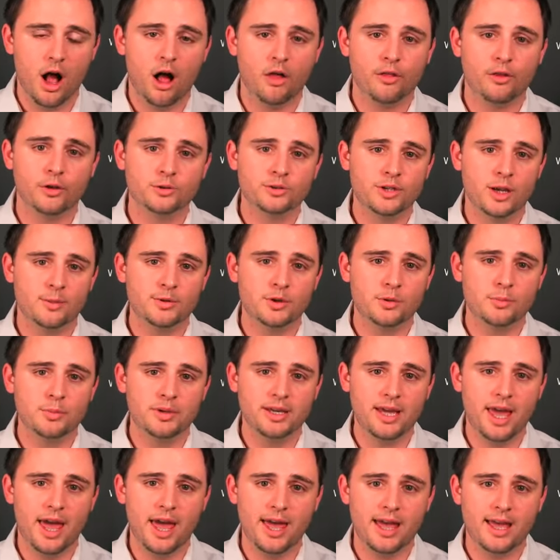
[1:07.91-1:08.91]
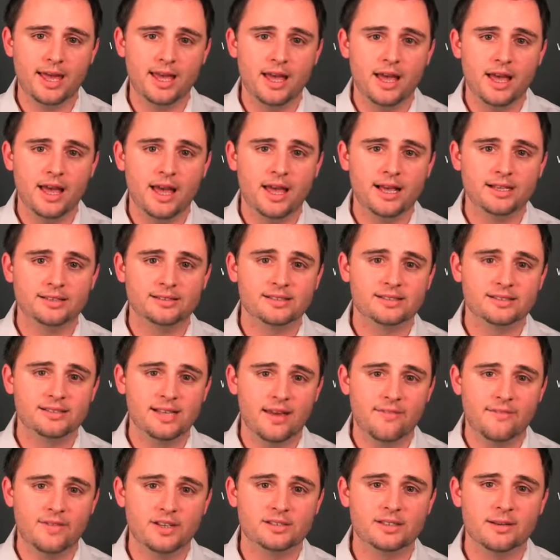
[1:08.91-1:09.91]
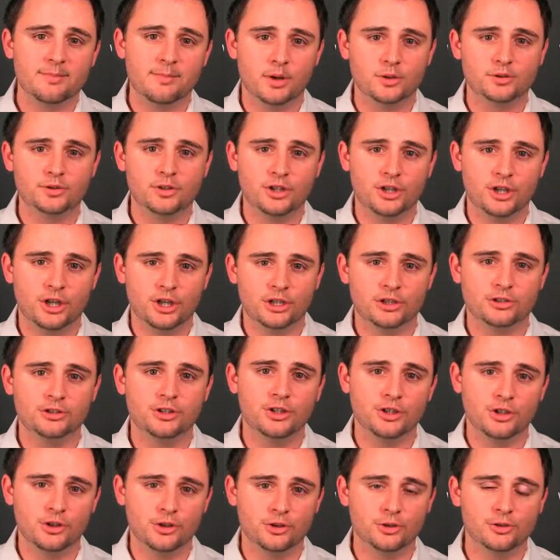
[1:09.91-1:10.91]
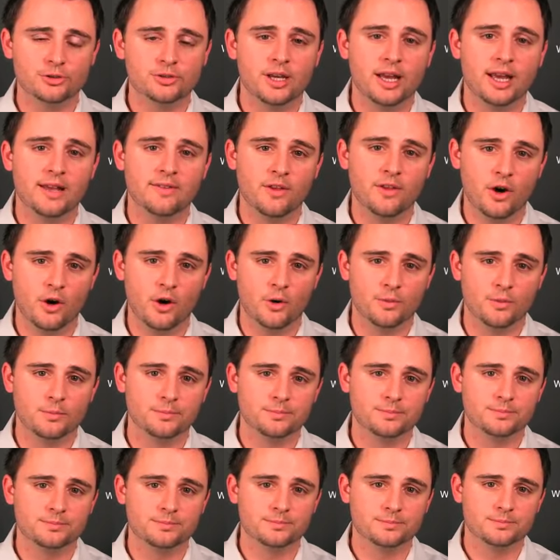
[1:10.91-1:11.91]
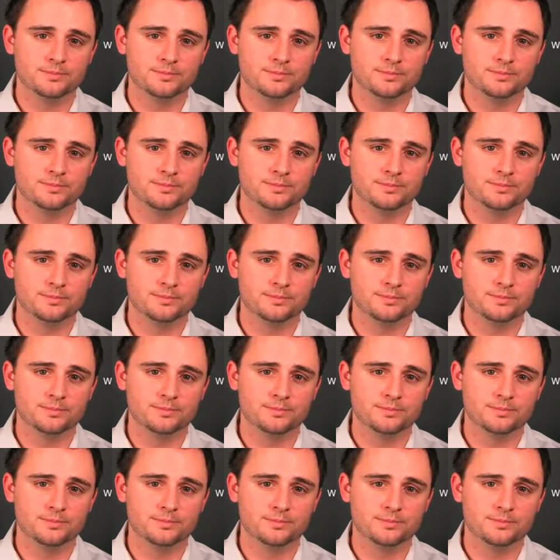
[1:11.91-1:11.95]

although W P A is the safest and most secure to use in the home.